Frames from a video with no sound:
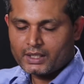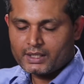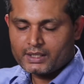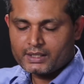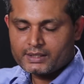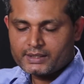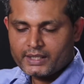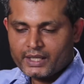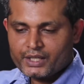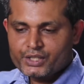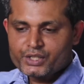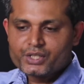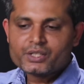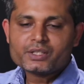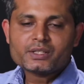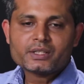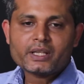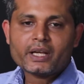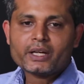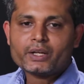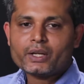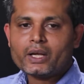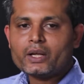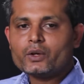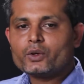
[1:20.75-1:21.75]
sections
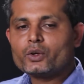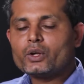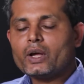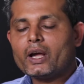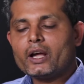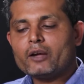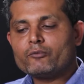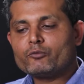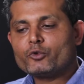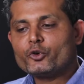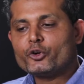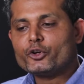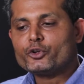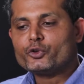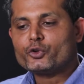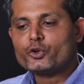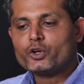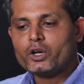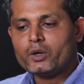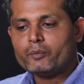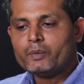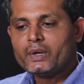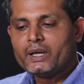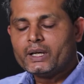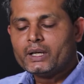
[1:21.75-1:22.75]
that I am going to
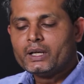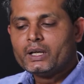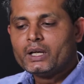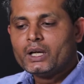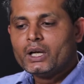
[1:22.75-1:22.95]
cover.